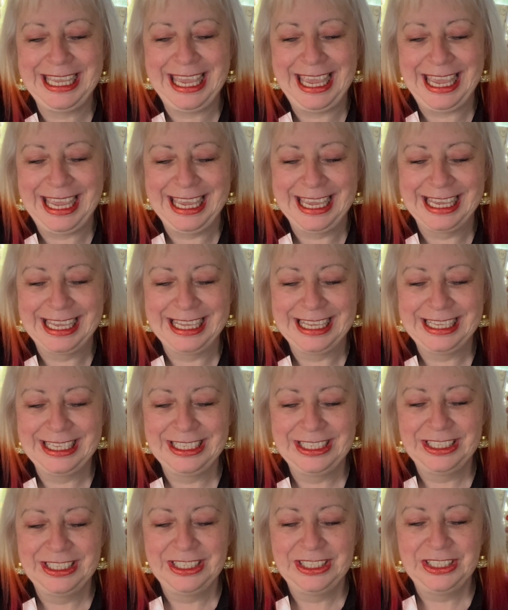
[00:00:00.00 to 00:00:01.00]
King,
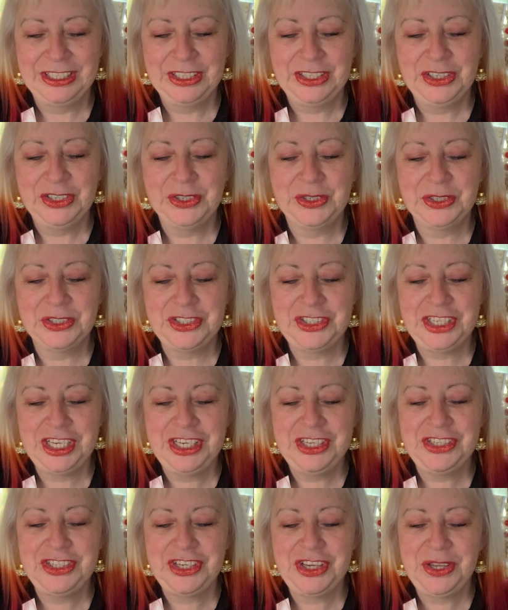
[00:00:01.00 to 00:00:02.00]
O
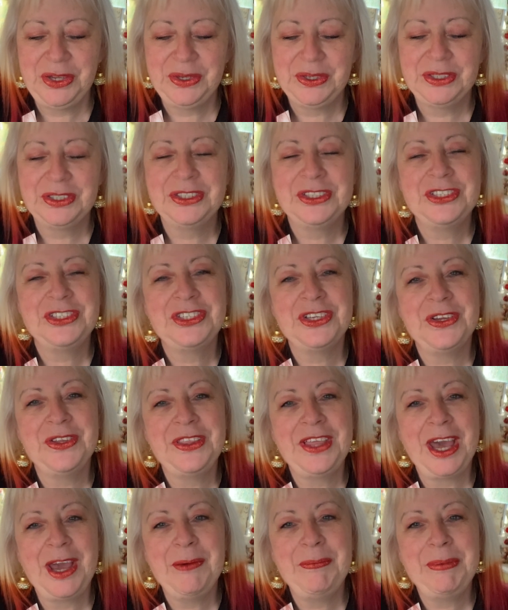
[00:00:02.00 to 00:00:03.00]
Jesus, do
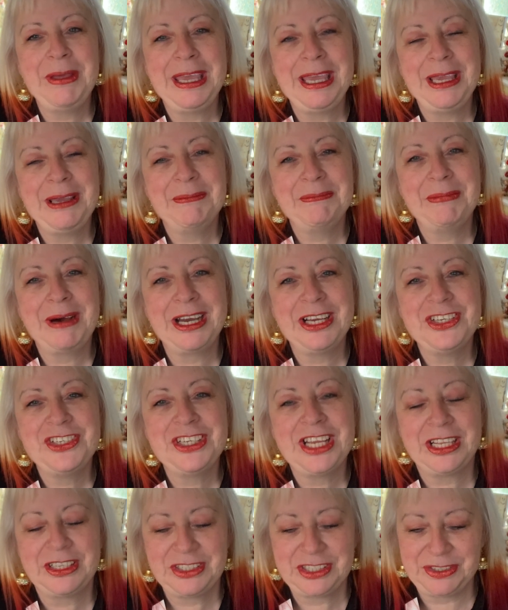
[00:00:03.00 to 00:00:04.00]
thou be my
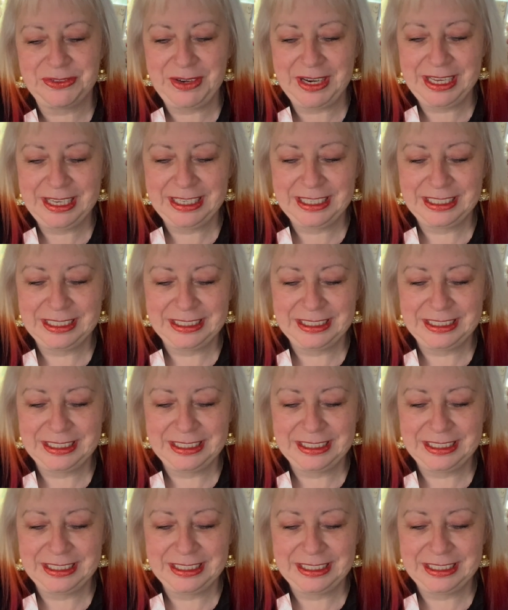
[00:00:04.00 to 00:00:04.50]
sheltering.